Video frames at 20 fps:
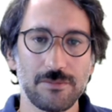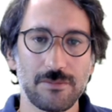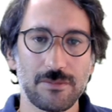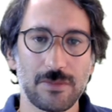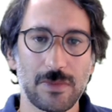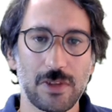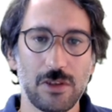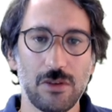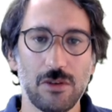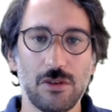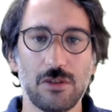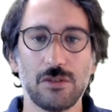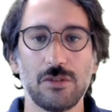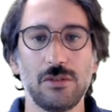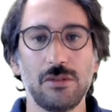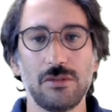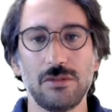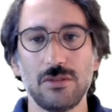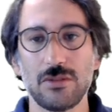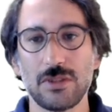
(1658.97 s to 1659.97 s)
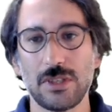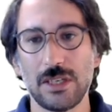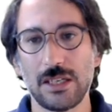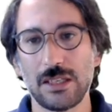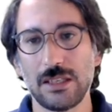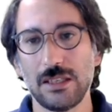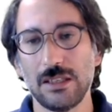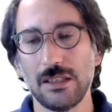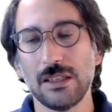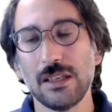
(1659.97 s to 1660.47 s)
your duty
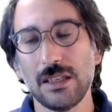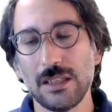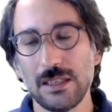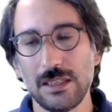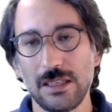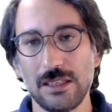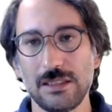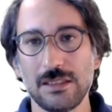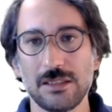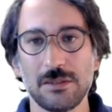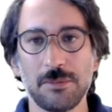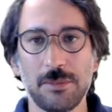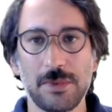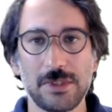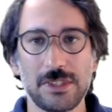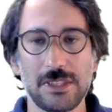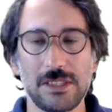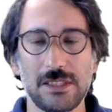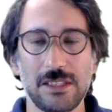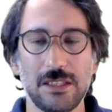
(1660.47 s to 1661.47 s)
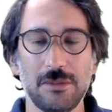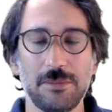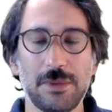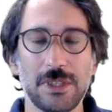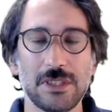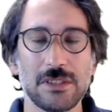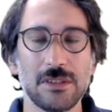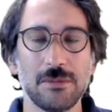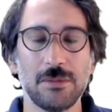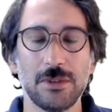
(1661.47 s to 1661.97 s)
cycle, it is still
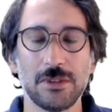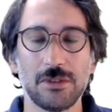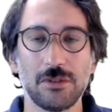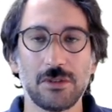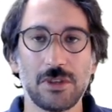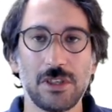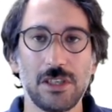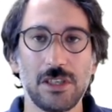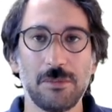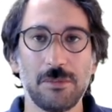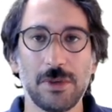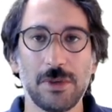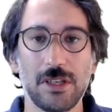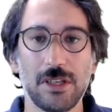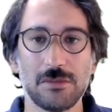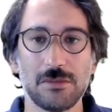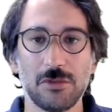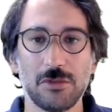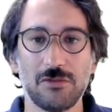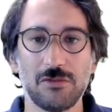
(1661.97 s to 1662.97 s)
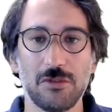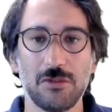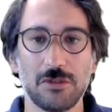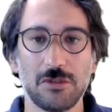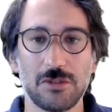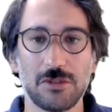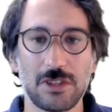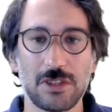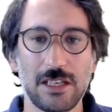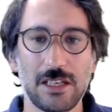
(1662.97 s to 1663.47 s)
possible to keep output
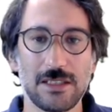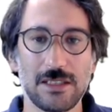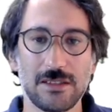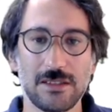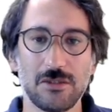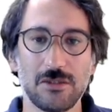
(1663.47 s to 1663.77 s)
voltage constant.